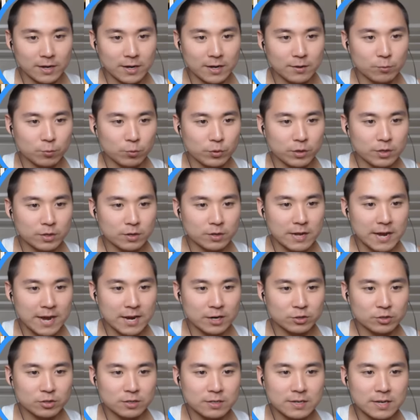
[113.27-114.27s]
lie. We could
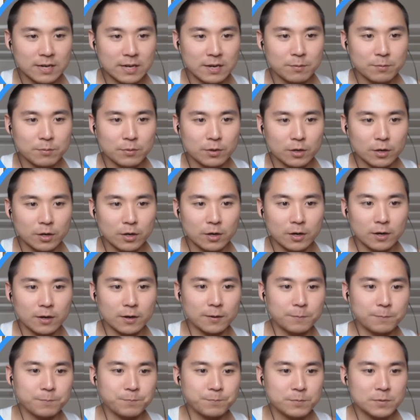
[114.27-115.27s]
actually name
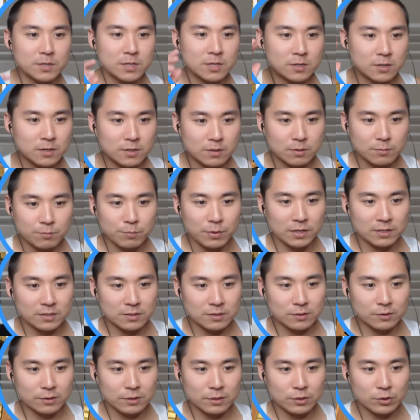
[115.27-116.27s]
um,
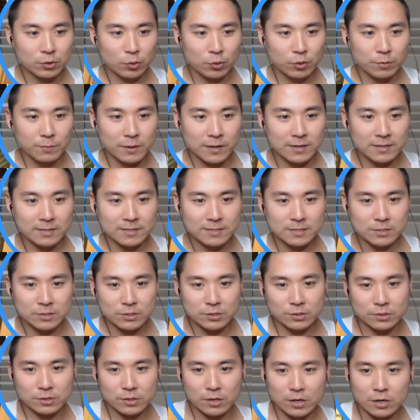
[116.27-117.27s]
basically Toy Bonnie's sister